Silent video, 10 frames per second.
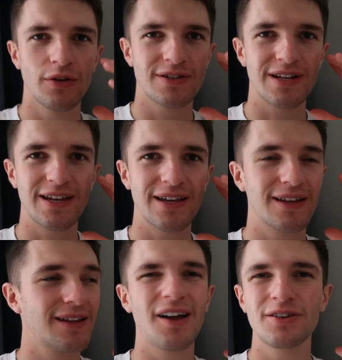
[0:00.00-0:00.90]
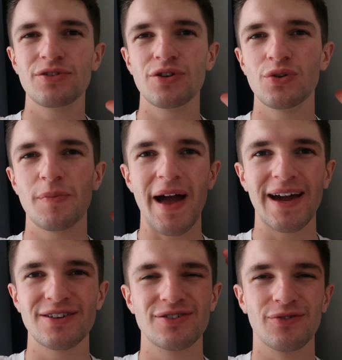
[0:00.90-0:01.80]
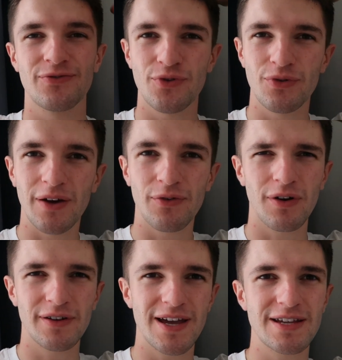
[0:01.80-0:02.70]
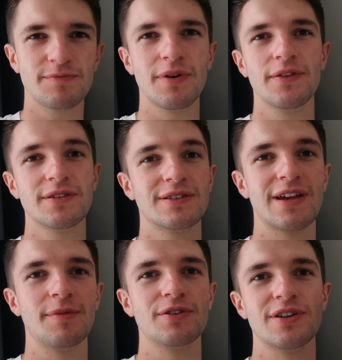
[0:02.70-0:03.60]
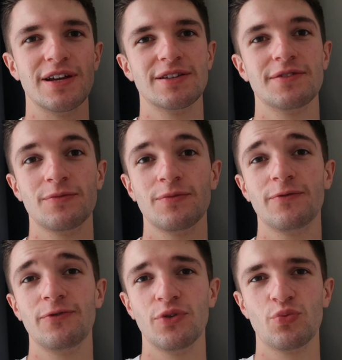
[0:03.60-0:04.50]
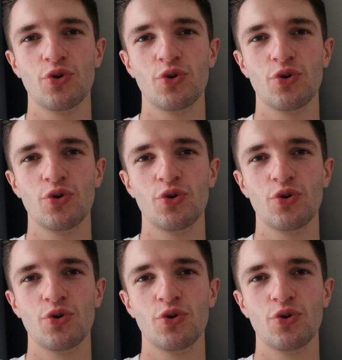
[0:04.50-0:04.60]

Honestly, I did do the package through Love Holidays, but this is how much it is for the